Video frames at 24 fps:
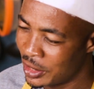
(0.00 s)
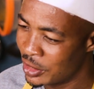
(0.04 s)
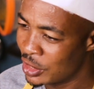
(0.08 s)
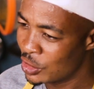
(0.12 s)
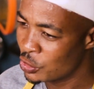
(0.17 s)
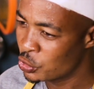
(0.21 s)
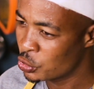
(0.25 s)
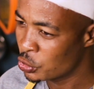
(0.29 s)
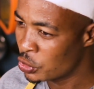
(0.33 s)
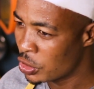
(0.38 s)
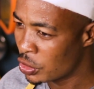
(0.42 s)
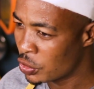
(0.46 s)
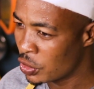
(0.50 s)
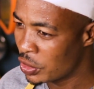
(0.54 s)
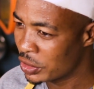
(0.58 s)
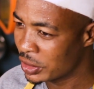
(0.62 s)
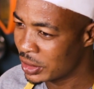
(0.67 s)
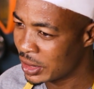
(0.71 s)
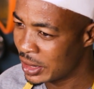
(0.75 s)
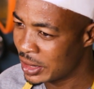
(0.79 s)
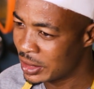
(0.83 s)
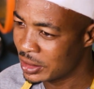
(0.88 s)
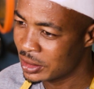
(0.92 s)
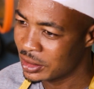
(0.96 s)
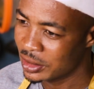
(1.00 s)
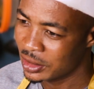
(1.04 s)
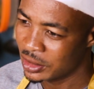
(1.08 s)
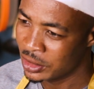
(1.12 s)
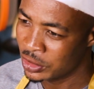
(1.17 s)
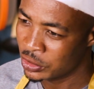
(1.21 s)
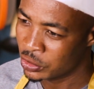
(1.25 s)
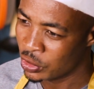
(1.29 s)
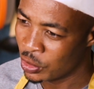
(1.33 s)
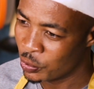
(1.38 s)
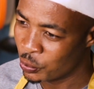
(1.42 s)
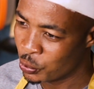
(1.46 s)
and the sugar content
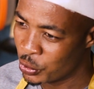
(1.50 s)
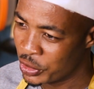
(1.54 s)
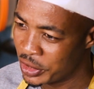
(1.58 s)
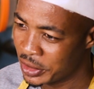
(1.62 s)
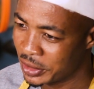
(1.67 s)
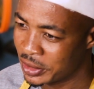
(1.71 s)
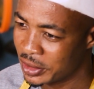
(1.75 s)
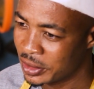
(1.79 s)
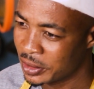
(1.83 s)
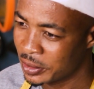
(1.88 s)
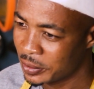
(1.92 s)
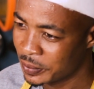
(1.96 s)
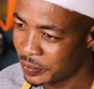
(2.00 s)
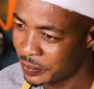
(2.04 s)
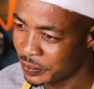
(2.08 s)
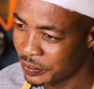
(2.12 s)
is on point.